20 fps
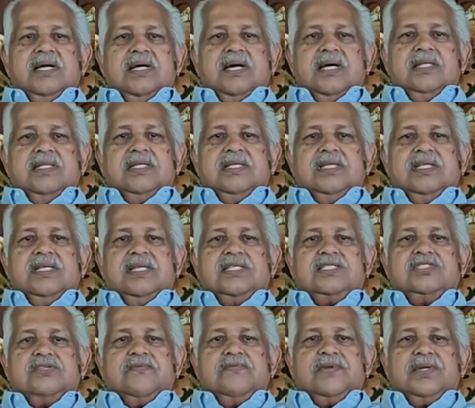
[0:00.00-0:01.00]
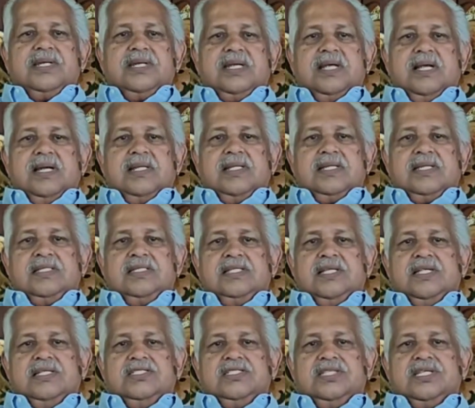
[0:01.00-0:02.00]
and areas of red color in
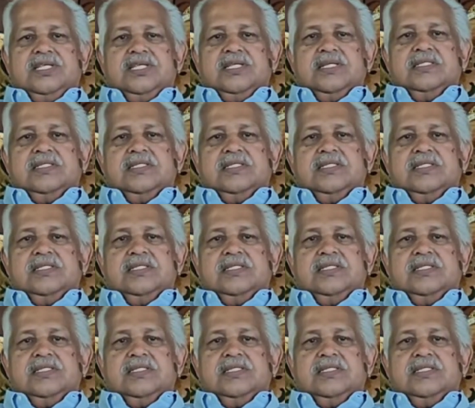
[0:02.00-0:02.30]
the lesion.